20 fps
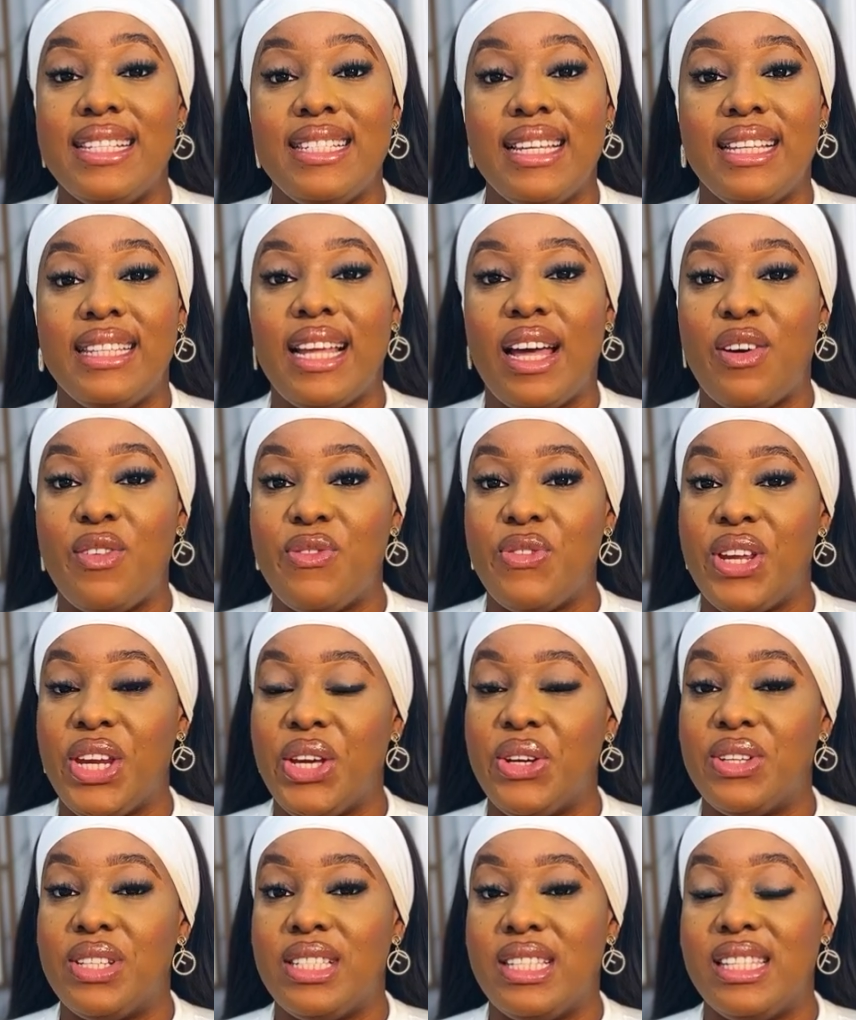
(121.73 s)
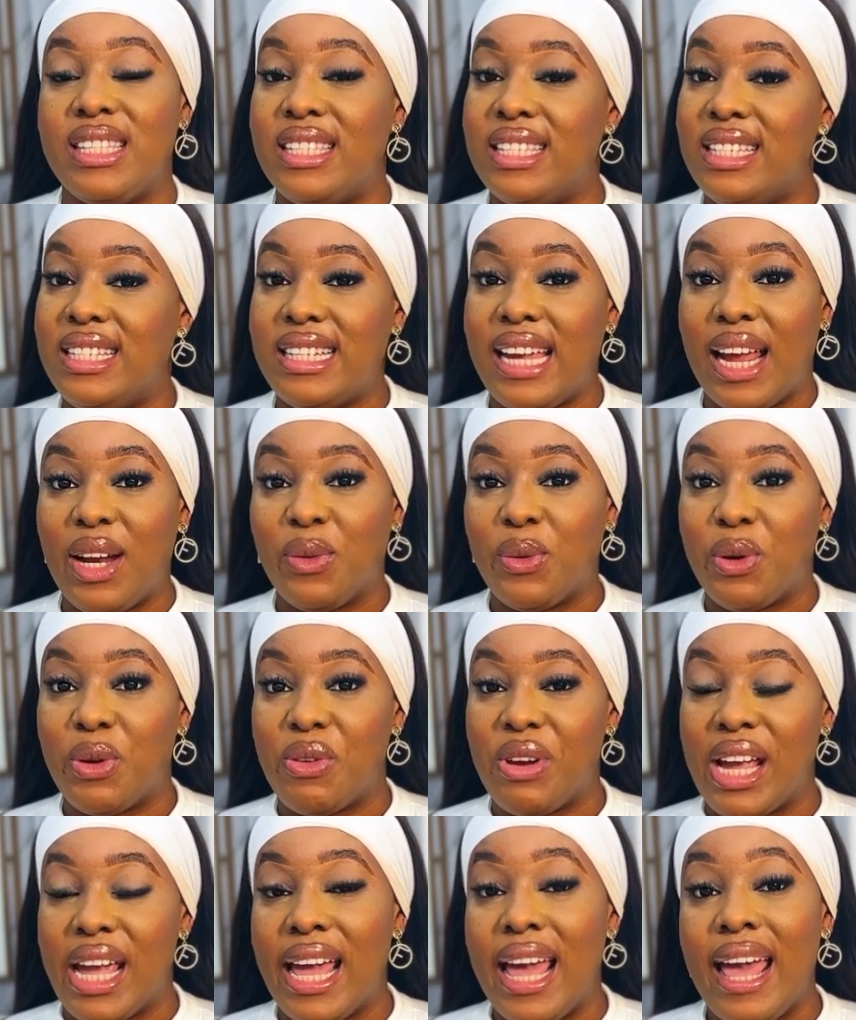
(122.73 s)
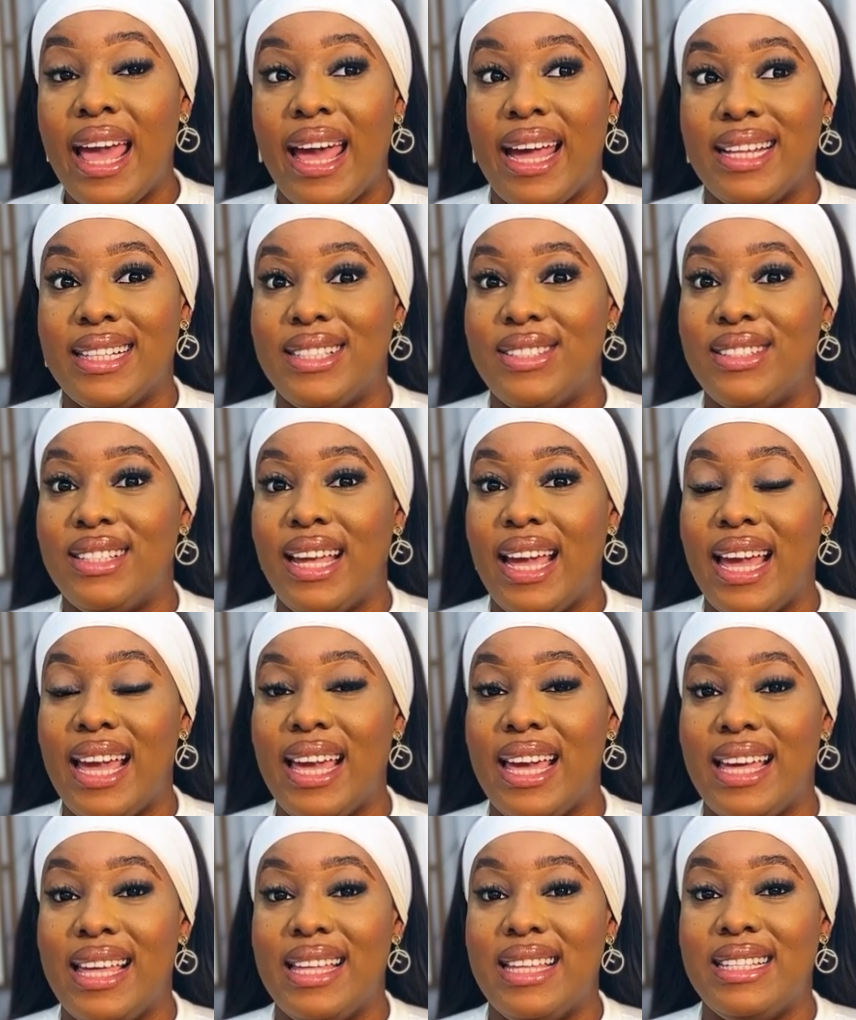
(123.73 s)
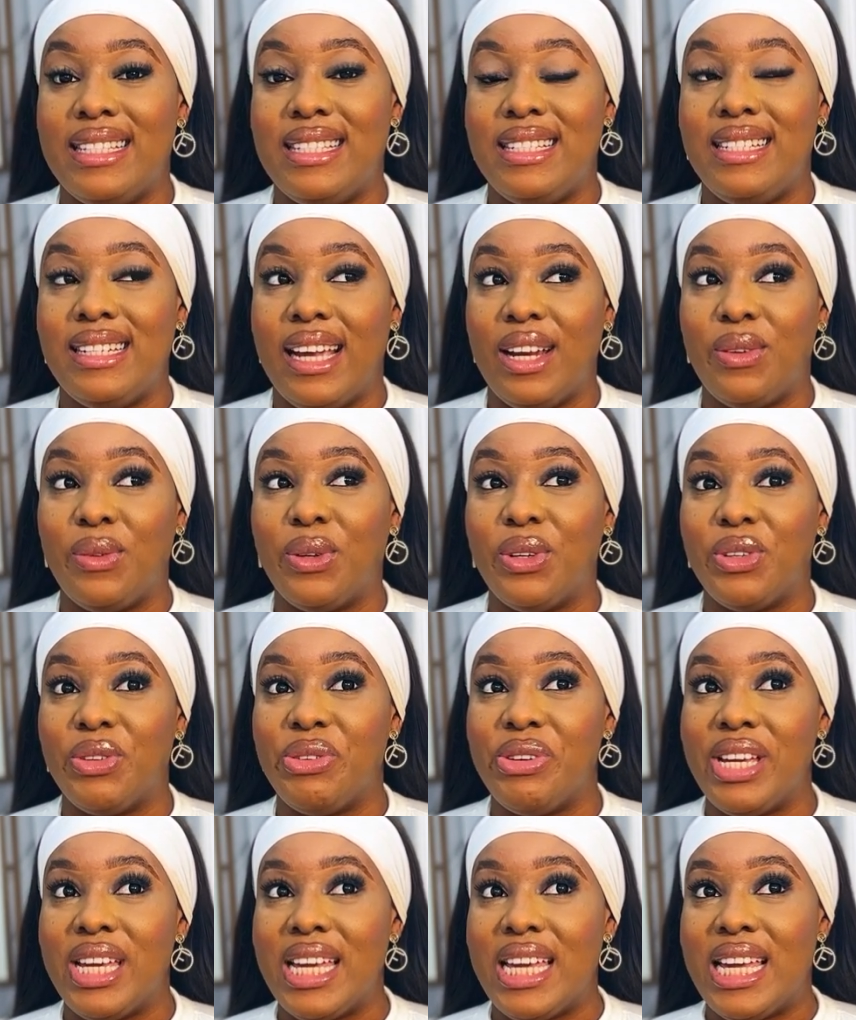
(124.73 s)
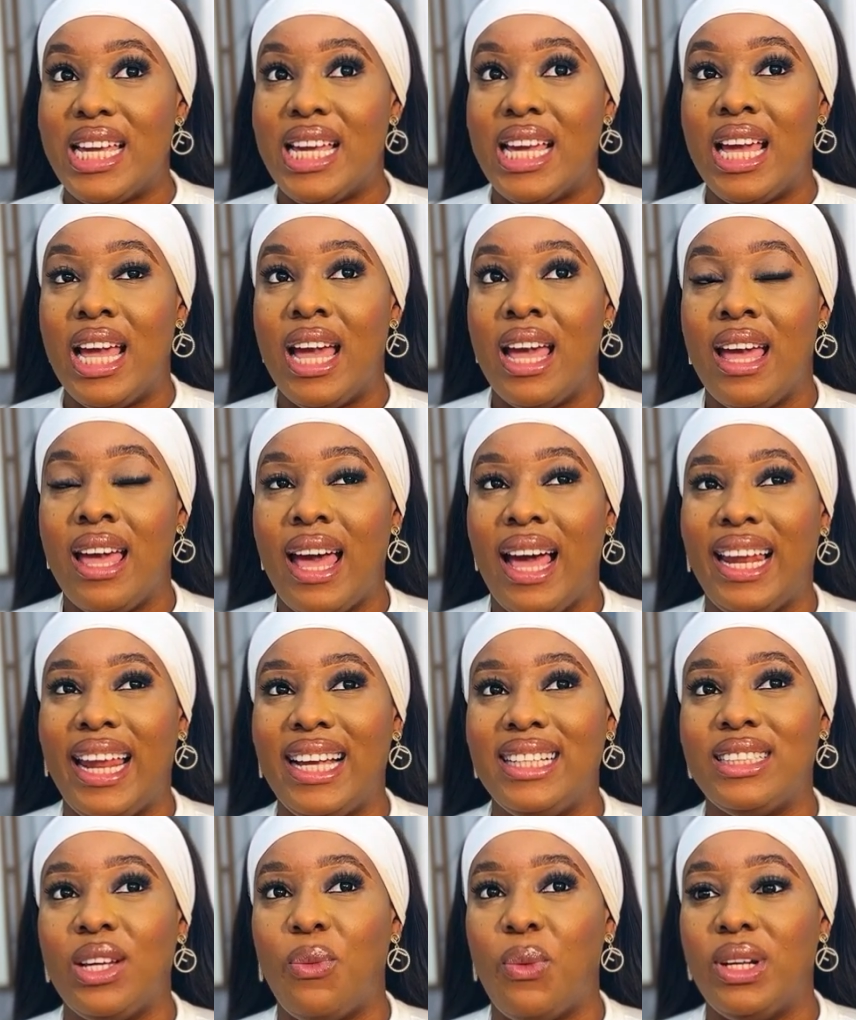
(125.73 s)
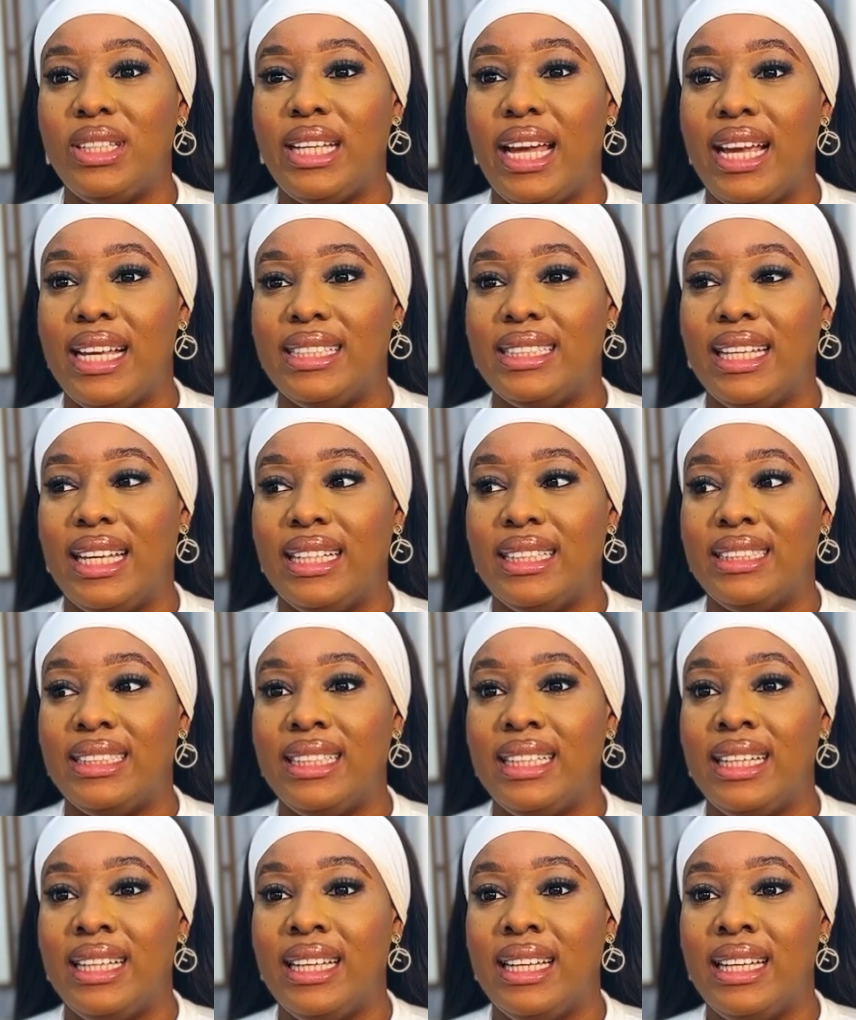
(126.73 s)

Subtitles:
sit-down videos since January, and today is January. Alexa, what day is it?